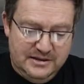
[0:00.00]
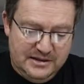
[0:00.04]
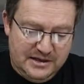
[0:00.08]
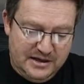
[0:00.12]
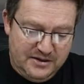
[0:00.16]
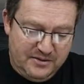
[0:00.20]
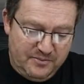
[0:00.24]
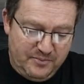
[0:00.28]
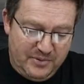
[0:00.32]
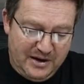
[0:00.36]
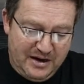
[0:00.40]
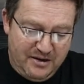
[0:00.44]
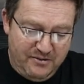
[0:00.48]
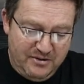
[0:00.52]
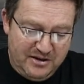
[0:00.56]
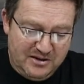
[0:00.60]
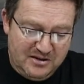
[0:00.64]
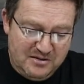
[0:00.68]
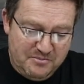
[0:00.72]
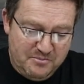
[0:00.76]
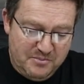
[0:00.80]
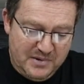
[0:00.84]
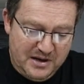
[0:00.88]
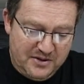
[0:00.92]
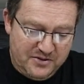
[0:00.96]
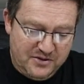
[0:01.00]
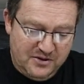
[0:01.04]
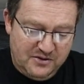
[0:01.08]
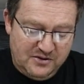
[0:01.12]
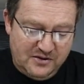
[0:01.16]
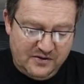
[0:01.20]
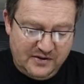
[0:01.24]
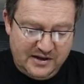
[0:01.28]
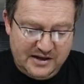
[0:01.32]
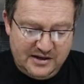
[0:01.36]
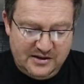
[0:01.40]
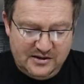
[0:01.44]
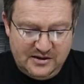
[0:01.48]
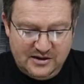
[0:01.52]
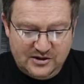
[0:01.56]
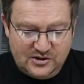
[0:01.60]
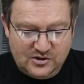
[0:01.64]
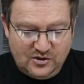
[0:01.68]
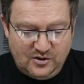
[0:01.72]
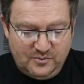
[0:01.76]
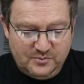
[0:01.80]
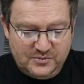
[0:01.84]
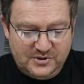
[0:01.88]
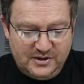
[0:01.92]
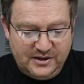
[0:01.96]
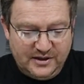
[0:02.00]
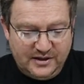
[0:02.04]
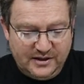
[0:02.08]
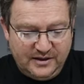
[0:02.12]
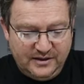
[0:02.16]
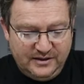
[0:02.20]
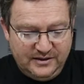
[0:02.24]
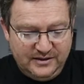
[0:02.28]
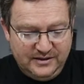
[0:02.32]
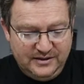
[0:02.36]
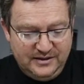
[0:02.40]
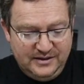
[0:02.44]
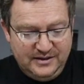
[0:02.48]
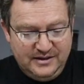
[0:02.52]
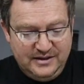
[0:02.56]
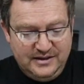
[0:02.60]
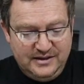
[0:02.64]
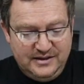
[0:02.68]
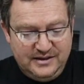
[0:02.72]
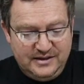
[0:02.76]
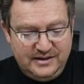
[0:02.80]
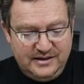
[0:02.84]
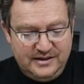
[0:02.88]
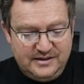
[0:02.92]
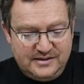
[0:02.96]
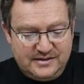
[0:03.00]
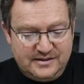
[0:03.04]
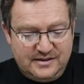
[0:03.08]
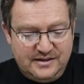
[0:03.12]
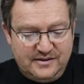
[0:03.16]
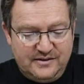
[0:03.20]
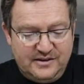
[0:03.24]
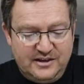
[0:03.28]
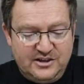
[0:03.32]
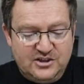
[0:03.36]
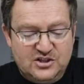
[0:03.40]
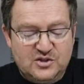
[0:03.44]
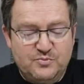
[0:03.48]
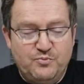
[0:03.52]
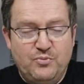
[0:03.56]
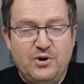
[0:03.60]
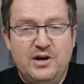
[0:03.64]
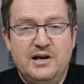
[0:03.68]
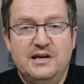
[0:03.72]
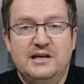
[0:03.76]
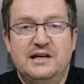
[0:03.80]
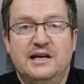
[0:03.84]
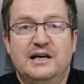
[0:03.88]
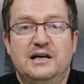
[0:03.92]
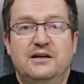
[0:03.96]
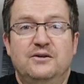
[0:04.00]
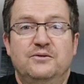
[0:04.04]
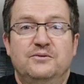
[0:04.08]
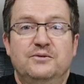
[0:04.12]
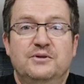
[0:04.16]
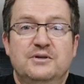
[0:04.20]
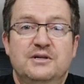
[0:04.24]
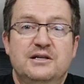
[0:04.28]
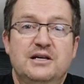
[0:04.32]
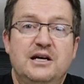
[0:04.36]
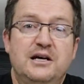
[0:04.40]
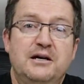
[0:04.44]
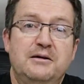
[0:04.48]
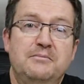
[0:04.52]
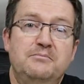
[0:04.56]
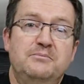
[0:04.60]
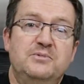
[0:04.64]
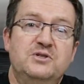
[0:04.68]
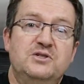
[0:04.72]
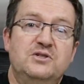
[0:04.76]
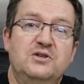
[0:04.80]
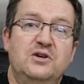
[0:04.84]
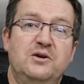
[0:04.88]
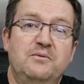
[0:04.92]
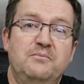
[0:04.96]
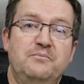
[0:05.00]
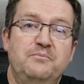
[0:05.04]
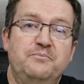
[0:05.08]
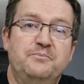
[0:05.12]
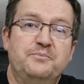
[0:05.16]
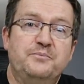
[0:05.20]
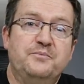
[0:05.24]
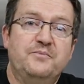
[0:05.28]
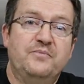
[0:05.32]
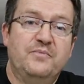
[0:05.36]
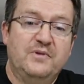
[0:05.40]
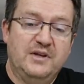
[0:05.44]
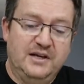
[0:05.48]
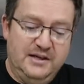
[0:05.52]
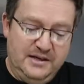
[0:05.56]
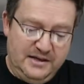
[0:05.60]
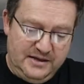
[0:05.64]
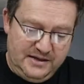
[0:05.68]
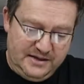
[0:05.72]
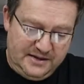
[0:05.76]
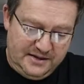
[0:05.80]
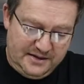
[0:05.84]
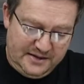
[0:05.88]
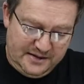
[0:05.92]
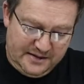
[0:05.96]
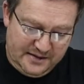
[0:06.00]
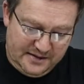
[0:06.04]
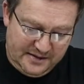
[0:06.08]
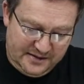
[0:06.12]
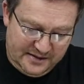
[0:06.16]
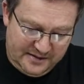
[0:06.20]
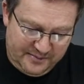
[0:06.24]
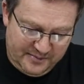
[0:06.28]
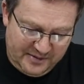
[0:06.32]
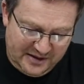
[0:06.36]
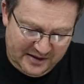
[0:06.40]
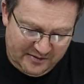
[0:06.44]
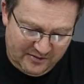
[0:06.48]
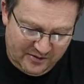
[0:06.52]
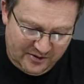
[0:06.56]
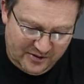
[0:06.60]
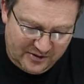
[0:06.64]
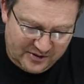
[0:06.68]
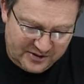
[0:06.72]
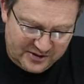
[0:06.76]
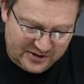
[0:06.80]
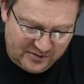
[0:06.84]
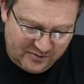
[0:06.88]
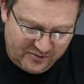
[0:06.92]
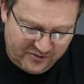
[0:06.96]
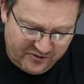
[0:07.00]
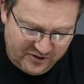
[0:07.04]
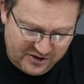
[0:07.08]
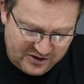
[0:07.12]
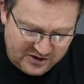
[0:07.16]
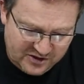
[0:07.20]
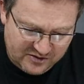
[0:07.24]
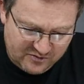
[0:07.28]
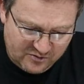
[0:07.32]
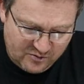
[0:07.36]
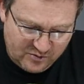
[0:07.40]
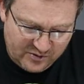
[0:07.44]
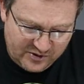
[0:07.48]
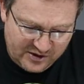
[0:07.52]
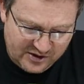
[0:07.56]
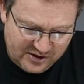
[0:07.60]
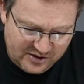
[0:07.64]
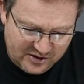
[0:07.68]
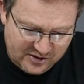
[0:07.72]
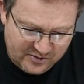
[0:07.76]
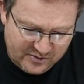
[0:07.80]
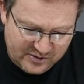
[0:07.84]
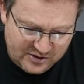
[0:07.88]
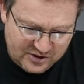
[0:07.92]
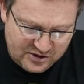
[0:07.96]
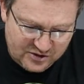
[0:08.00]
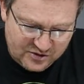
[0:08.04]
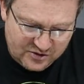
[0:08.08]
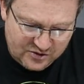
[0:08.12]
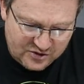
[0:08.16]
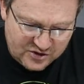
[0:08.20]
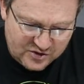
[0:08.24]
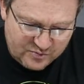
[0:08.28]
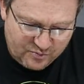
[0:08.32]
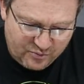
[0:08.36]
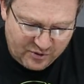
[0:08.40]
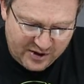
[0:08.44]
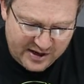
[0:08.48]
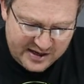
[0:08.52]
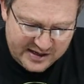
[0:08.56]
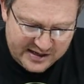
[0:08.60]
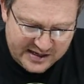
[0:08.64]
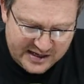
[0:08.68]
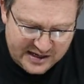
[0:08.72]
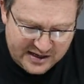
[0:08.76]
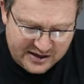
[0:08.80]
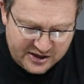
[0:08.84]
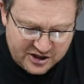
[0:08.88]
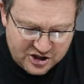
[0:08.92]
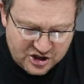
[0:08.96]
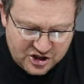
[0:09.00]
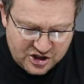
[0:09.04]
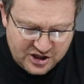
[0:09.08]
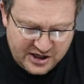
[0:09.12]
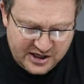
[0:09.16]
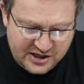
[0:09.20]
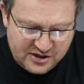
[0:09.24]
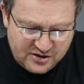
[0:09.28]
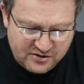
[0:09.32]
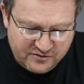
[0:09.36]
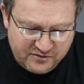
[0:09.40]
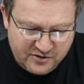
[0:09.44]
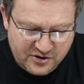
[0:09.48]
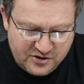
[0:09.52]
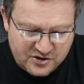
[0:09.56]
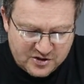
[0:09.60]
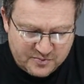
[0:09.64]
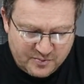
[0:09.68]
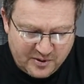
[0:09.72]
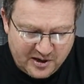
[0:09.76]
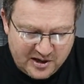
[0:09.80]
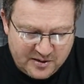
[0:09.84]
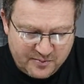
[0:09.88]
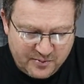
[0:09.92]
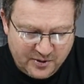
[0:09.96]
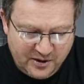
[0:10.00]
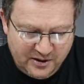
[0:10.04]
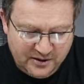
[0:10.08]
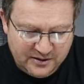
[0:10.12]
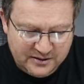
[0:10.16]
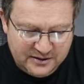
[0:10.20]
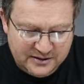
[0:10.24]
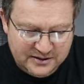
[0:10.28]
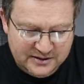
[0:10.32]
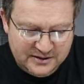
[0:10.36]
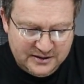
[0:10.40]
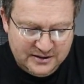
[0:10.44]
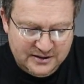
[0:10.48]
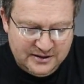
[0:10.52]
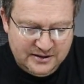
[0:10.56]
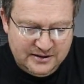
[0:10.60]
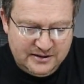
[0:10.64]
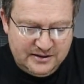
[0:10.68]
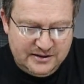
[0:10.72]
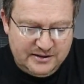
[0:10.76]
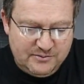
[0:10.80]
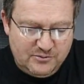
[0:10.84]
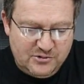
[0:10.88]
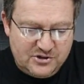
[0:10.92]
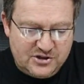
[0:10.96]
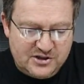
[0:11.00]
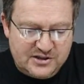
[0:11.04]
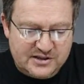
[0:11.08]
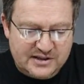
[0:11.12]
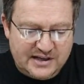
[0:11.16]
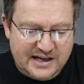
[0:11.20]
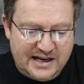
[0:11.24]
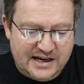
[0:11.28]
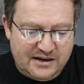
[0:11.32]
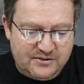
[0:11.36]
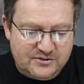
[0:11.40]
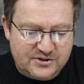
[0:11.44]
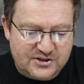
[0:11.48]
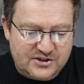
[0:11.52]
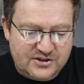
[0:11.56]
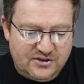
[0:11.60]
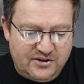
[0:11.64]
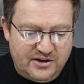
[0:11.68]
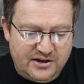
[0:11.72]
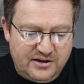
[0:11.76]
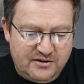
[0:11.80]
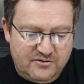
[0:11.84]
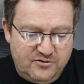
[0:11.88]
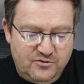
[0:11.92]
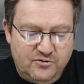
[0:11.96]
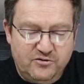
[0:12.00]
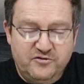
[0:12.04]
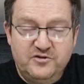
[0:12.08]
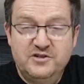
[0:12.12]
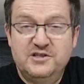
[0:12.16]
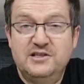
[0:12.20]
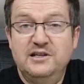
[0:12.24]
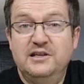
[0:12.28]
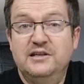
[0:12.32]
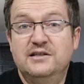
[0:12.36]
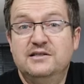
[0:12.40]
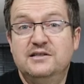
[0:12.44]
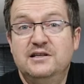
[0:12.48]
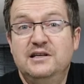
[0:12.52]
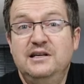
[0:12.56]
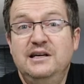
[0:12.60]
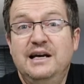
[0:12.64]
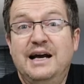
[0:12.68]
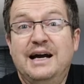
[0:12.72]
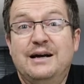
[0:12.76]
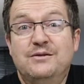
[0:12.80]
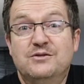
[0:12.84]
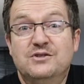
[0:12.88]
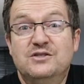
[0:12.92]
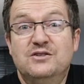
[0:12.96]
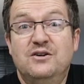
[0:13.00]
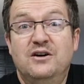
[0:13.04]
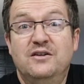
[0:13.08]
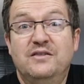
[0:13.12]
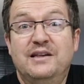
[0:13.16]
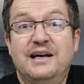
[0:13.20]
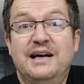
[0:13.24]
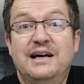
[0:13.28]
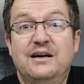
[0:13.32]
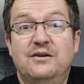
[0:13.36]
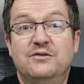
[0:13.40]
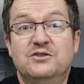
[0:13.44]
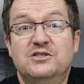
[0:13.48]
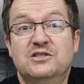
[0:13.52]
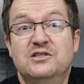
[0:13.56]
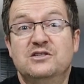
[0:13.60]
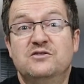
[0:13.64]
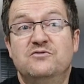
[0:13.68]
And apparently the method that they adopt here is that they spray down let me have a look. So first of all, what you do is you spray down a sheet of newspaper, which is outside of your facility, outside the house.